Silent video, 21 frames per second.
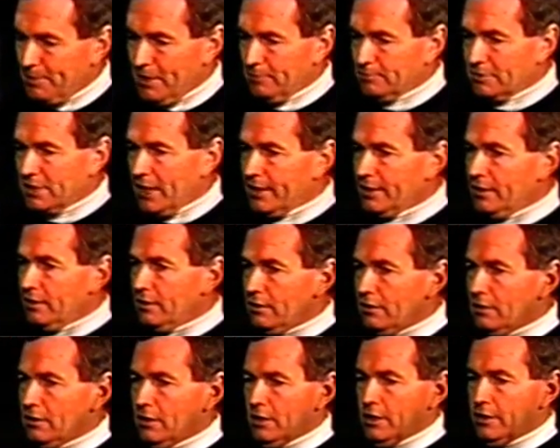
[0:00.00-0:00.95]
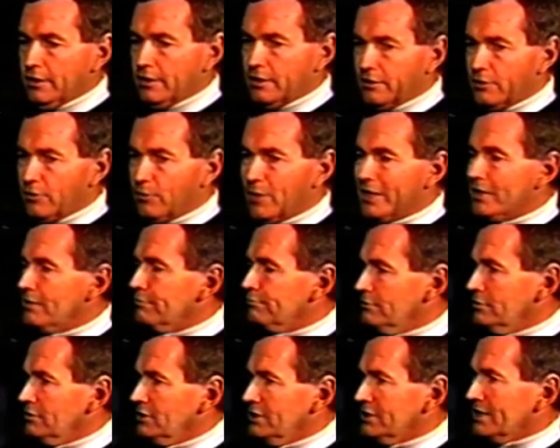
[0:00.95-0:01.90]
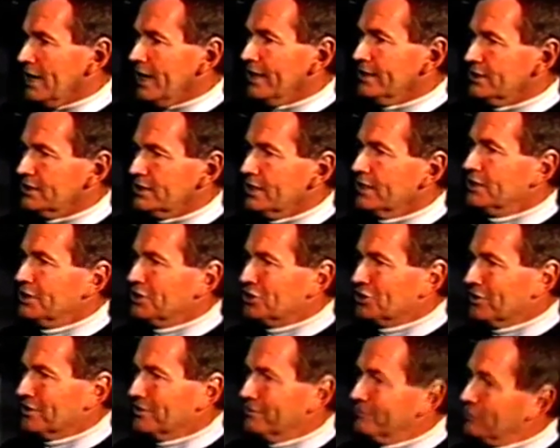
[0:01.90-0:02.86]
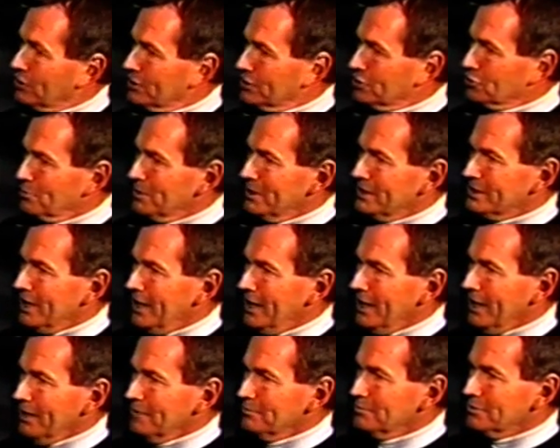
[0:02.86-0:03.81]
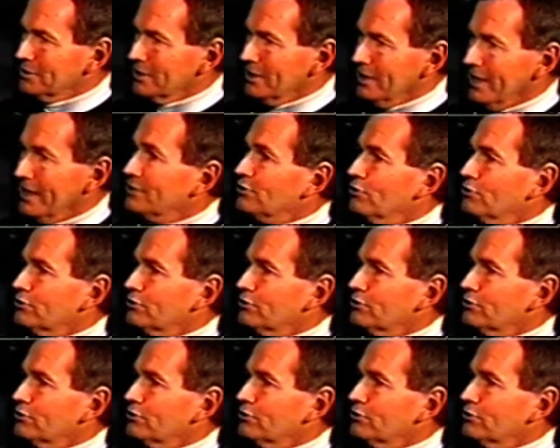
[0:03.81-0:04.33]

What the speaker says: that they really can work wonders. Your signature. You've done it so many times, it's